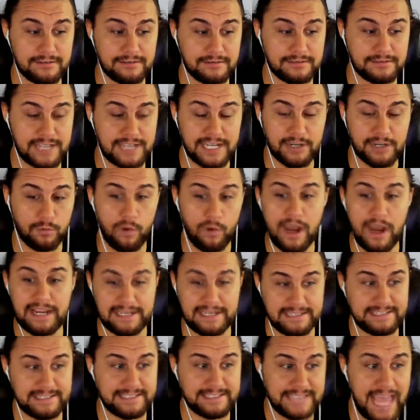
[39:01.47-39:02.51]
Dana White
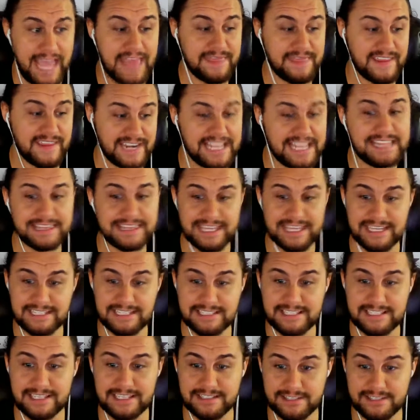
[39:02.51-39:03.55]
has said that he thinks
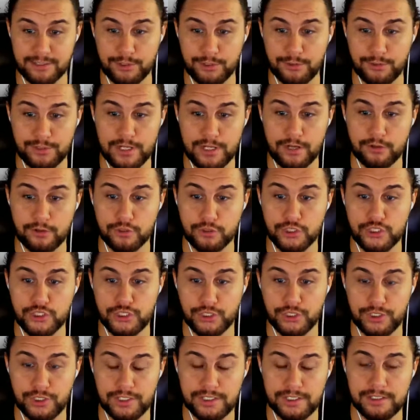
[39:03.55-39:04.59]
that Cejudo
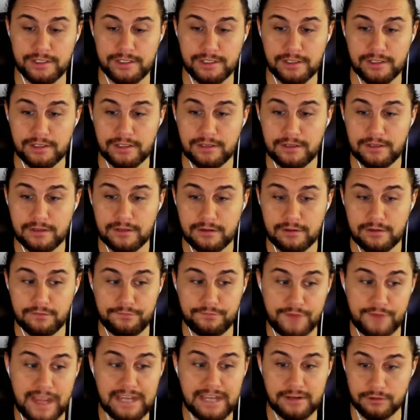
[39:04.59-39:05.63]
should
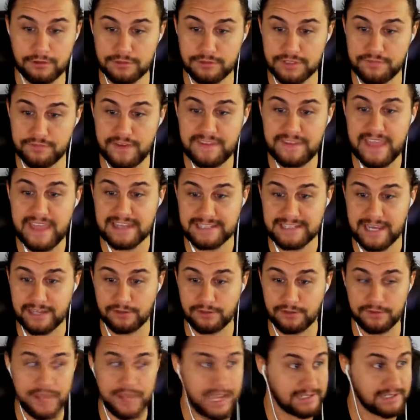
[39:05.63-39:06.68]
fight or defend that
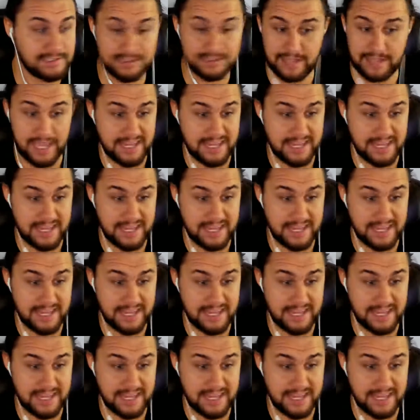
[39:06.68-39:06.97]
title next.